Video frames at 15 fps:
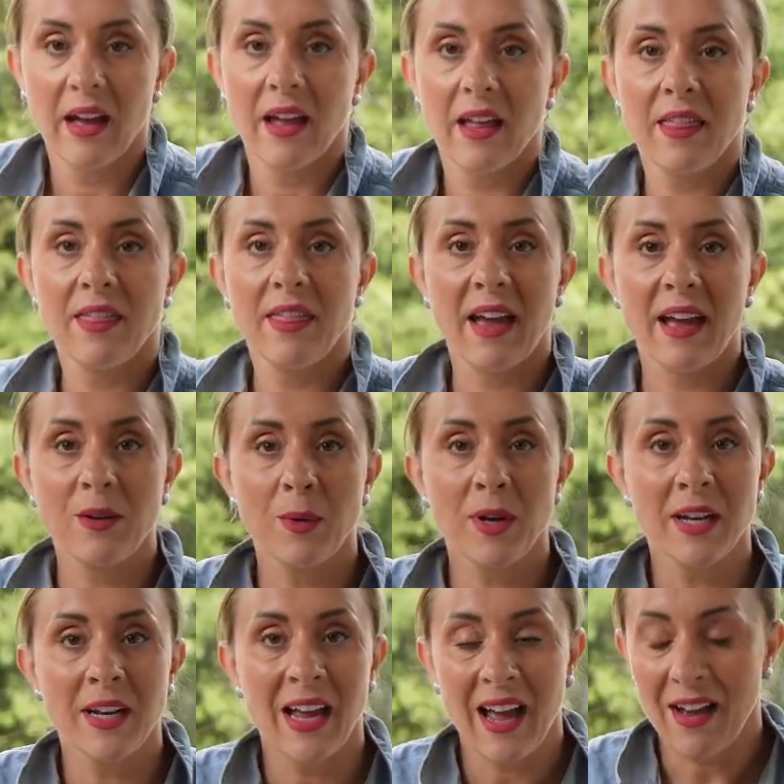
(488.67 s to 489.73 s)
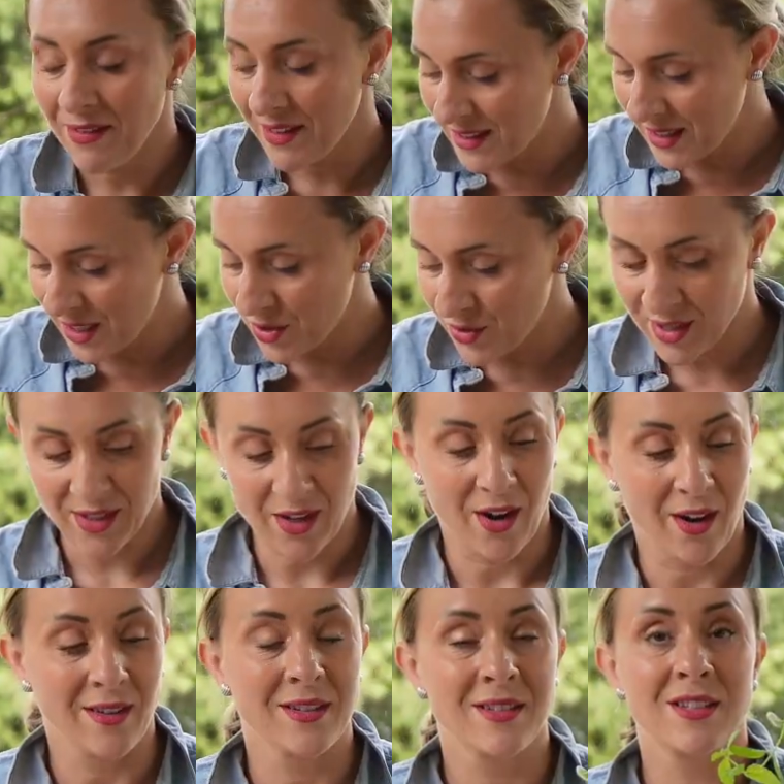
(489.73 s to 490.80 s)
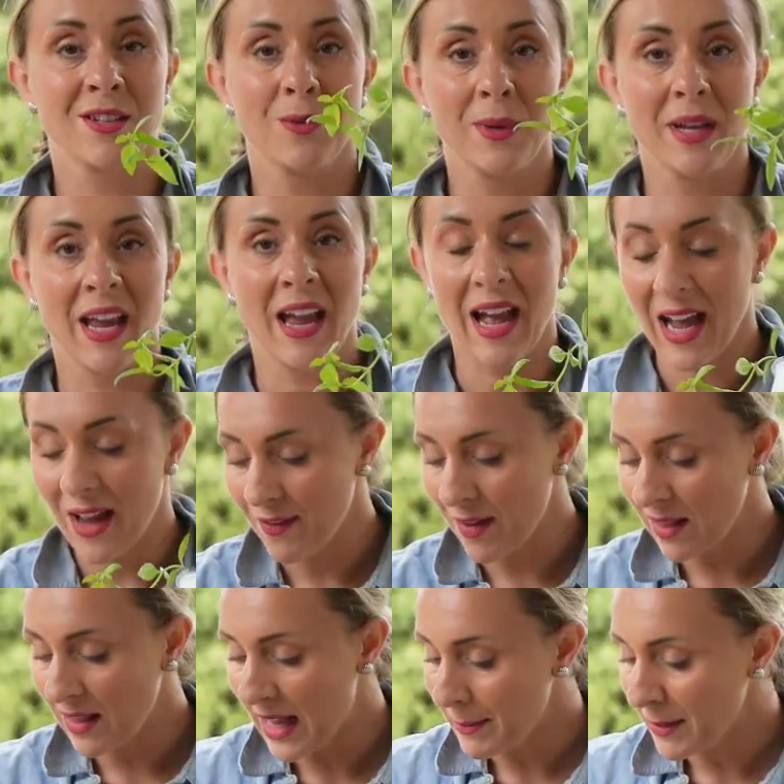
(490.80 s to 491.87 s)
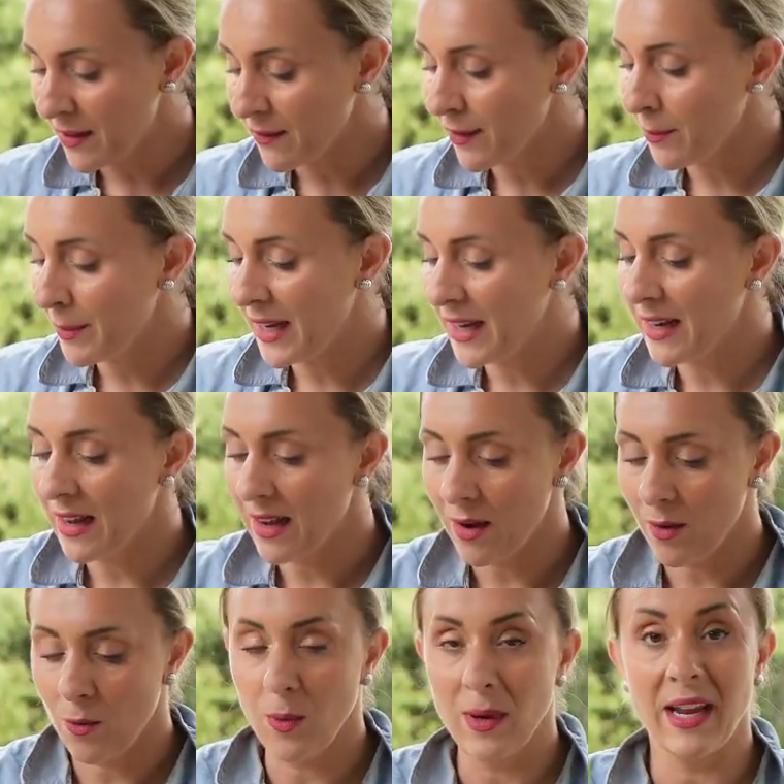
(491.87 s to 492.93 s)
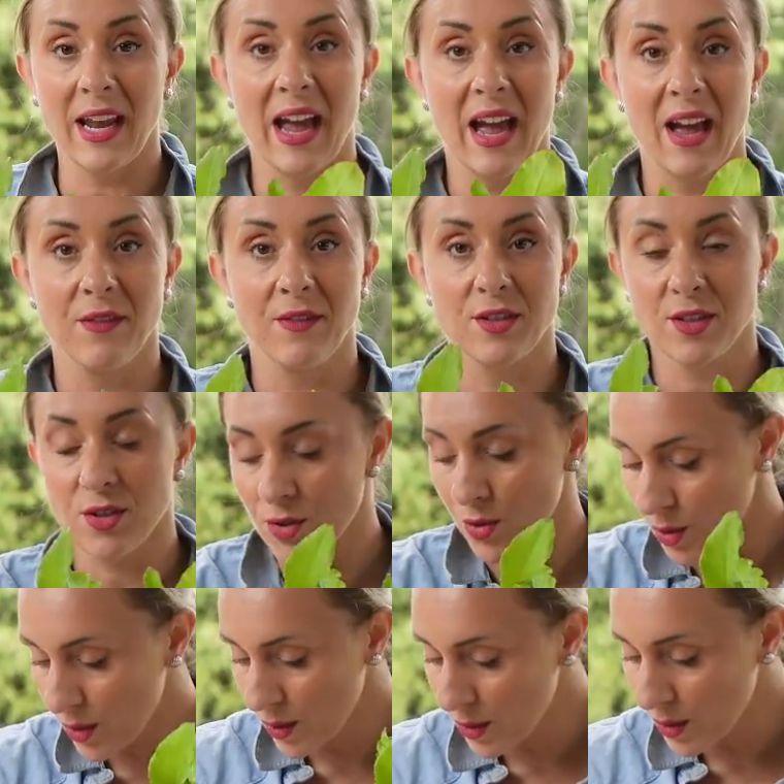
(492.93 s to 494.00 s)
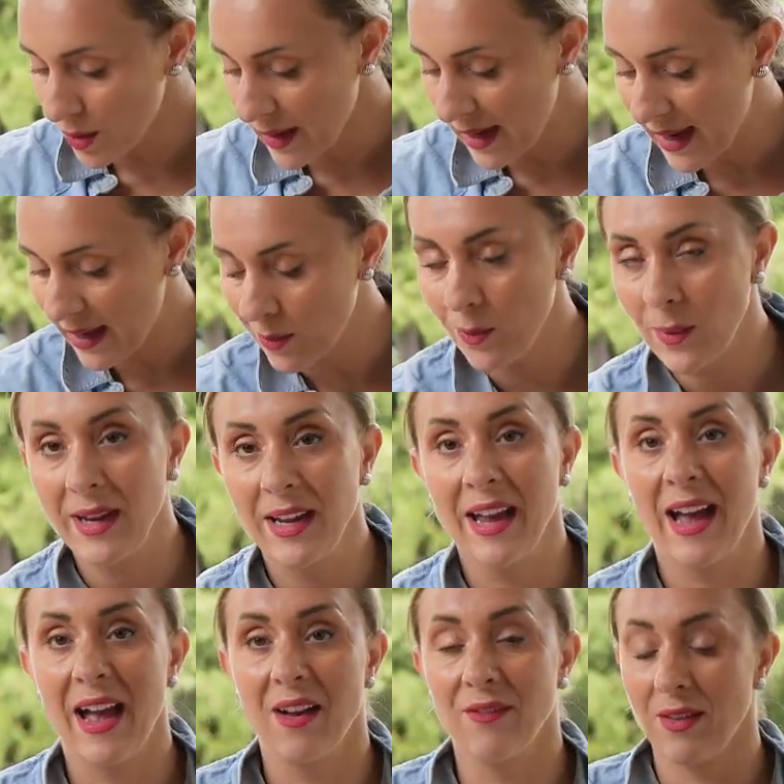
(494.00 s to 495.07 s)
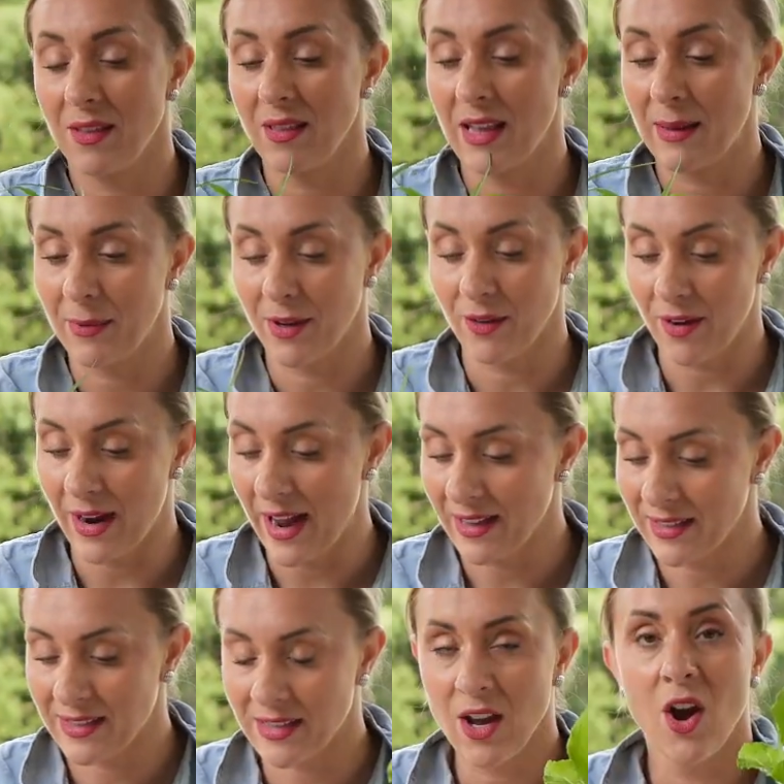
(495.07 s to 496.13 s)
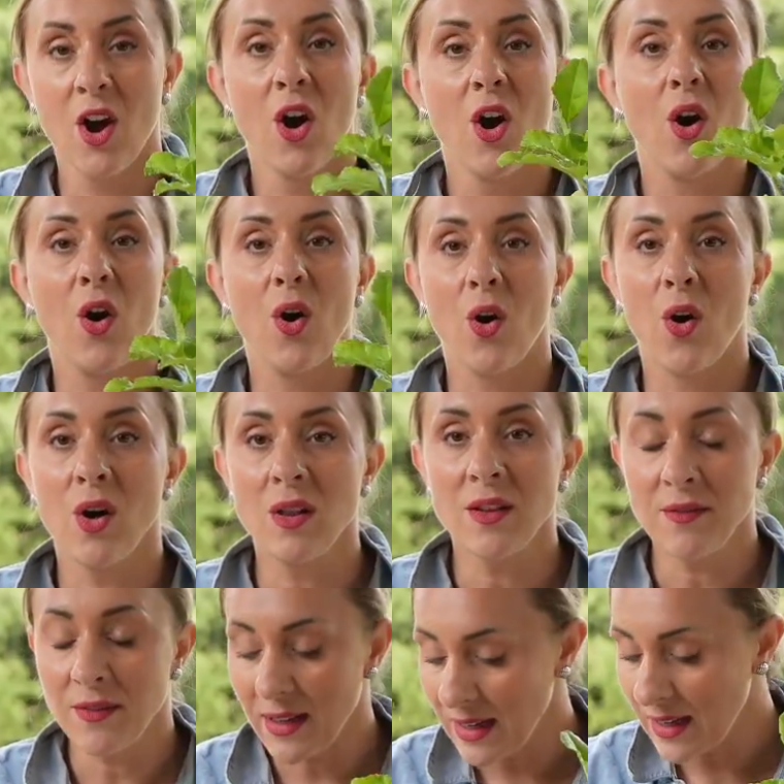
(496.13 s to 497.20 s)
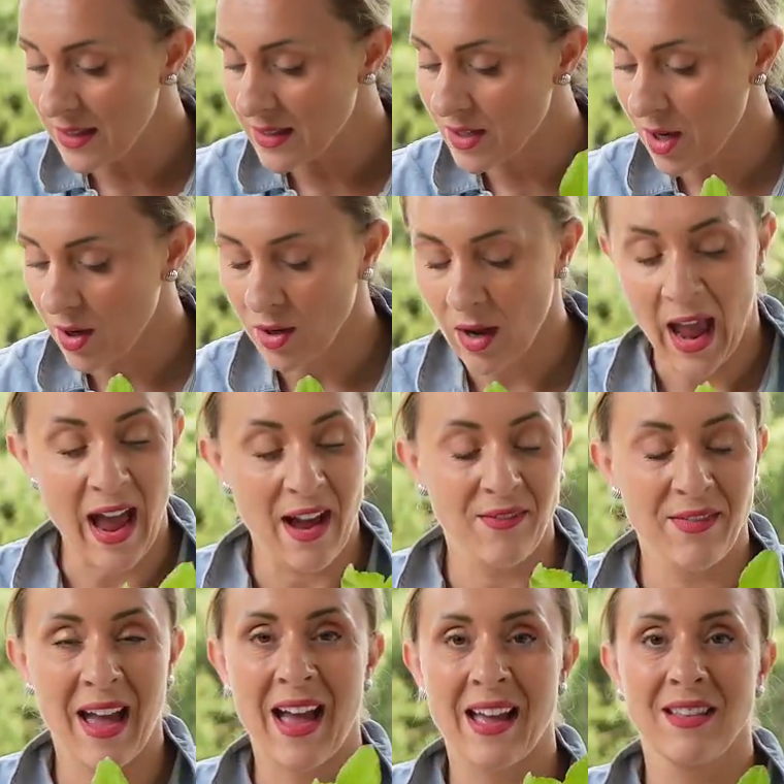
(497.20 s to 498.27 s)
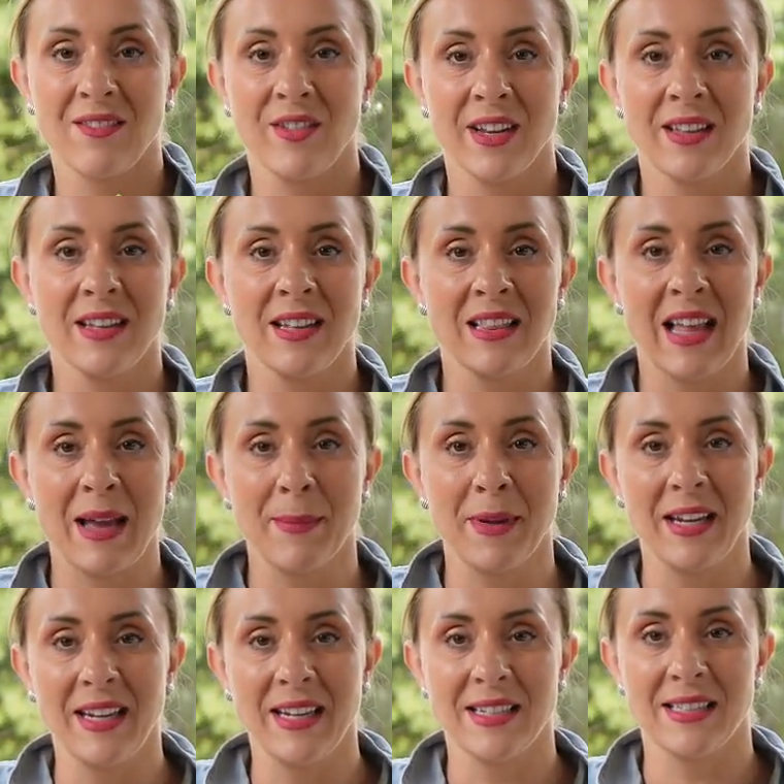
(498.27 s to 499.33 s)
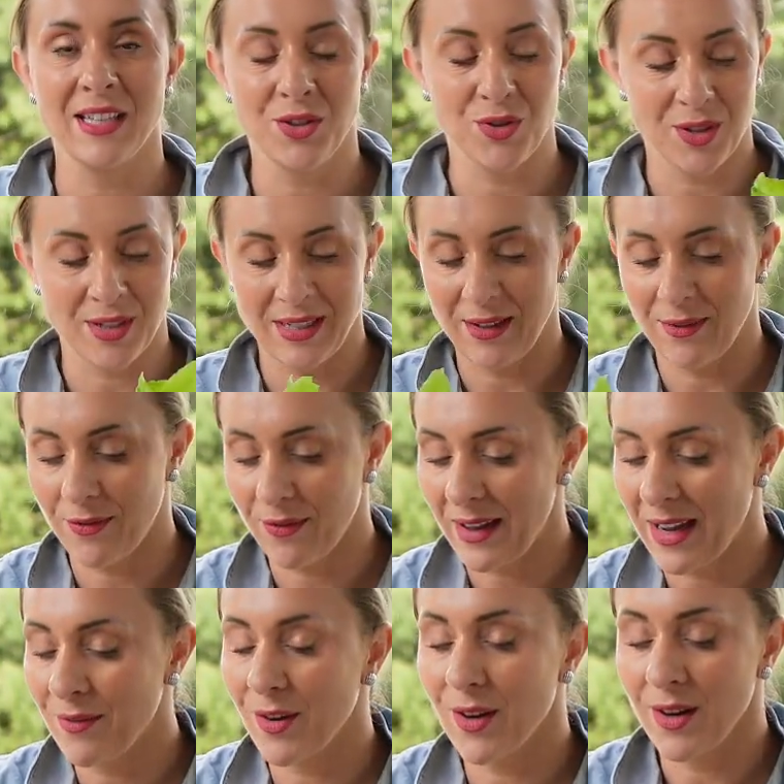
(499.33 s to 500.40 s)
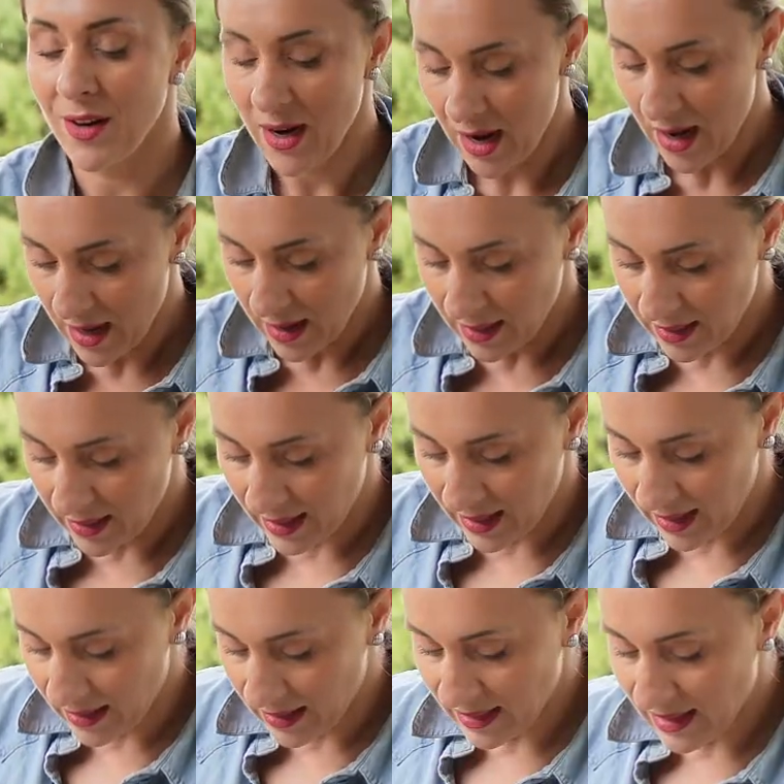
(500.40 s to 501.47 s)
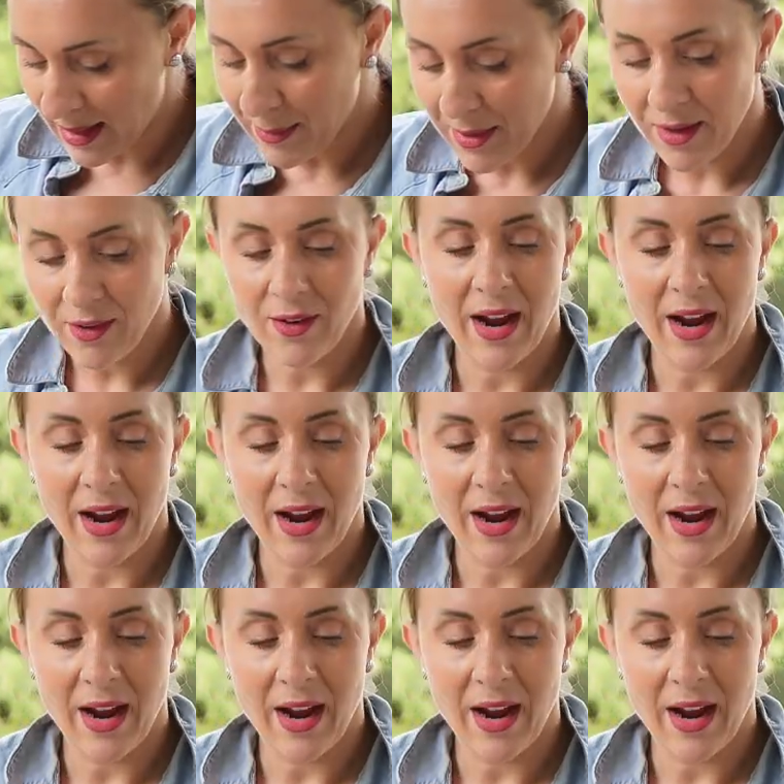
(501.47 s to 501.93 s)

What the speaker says: Then we're going to have the citrus garden. So we have lemon verbena, we have sorrel, and we have lemongrass. All of these have that really lemony, citrusy flavor. The lemon